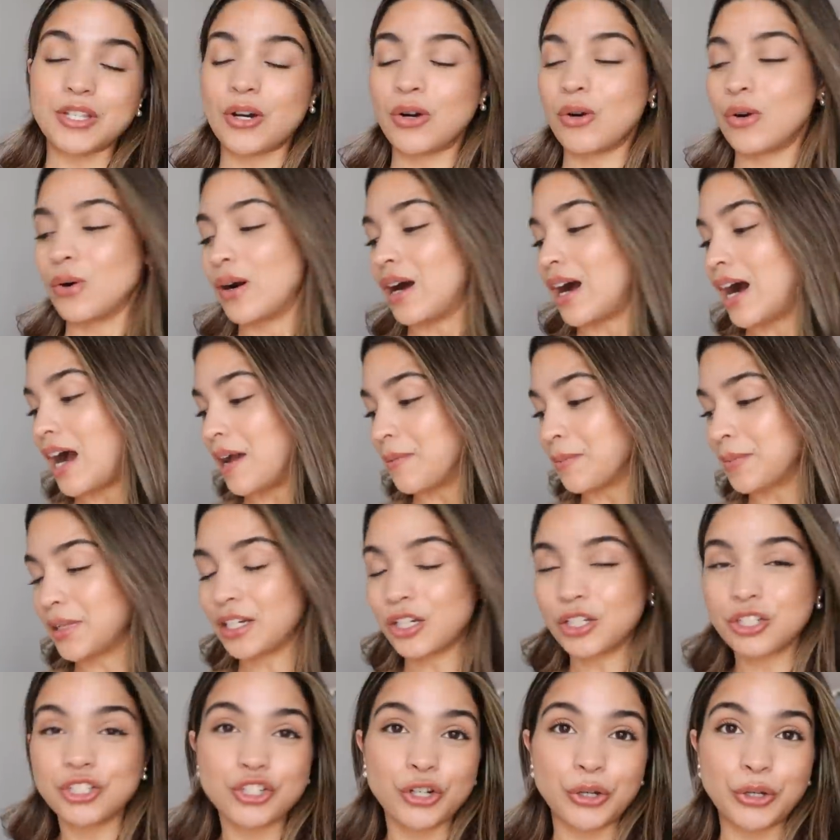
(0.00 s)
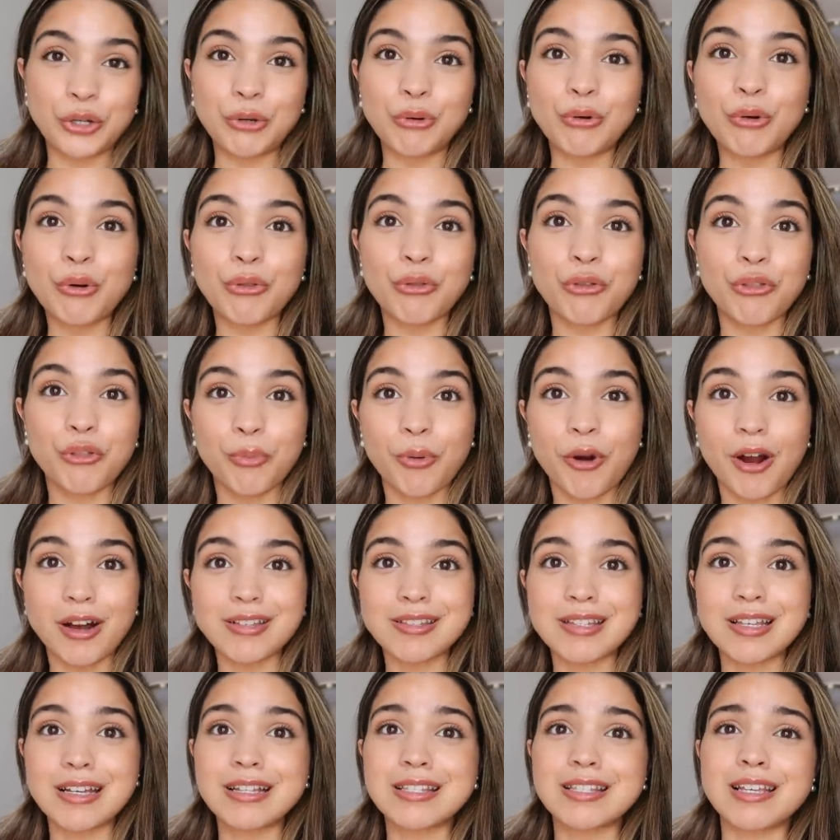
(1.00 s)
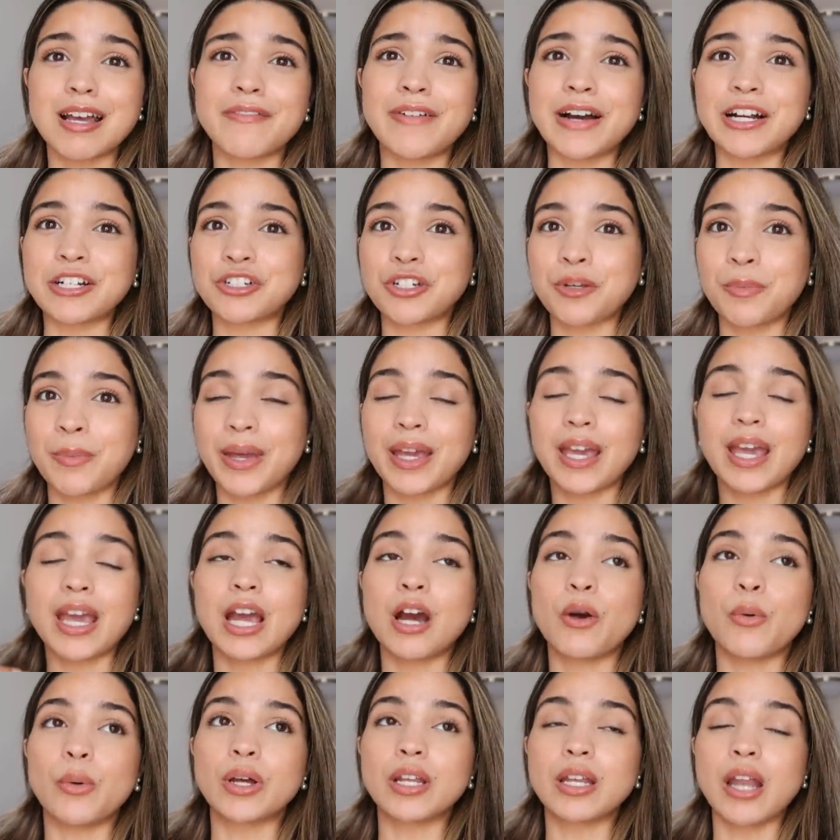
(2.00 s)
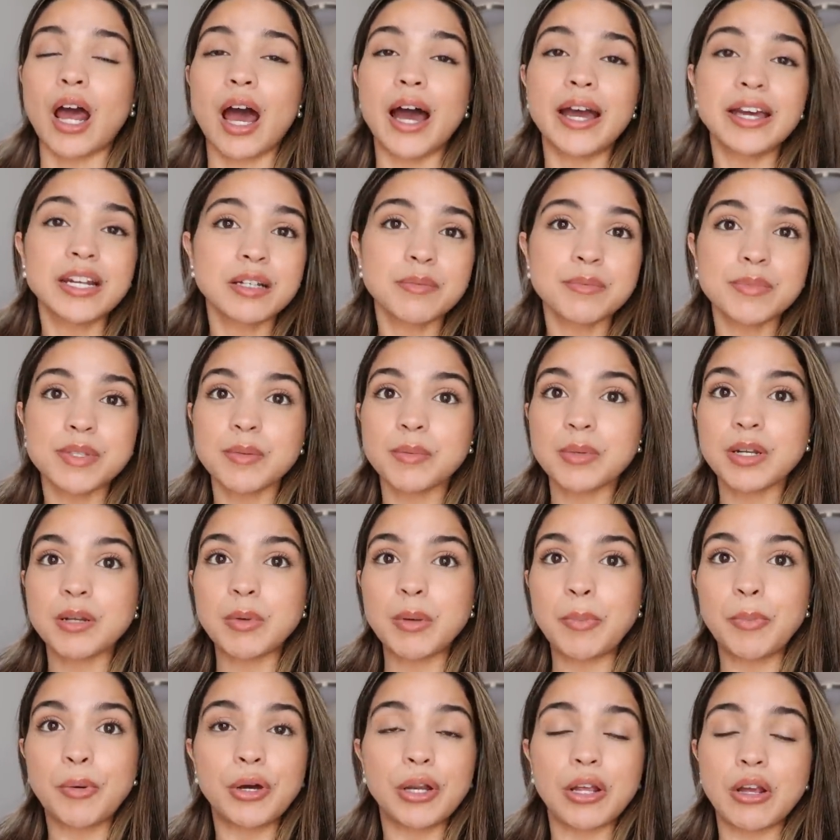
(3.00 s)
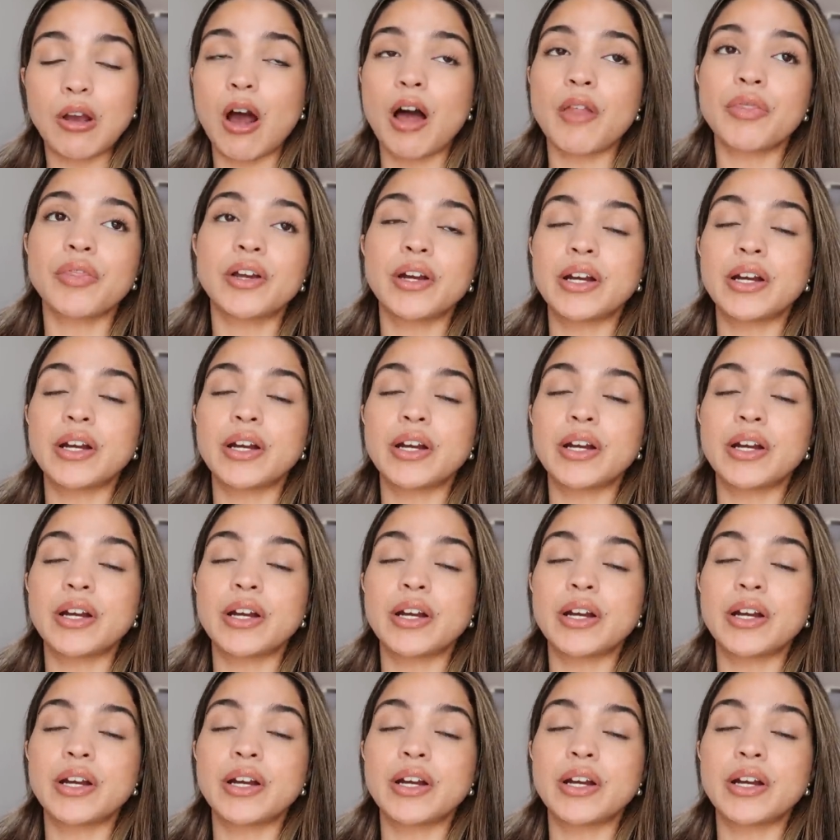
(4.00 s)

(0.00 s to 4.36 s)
So I'm gonna show you through the process of actually picking out what items I'm gonna be putting on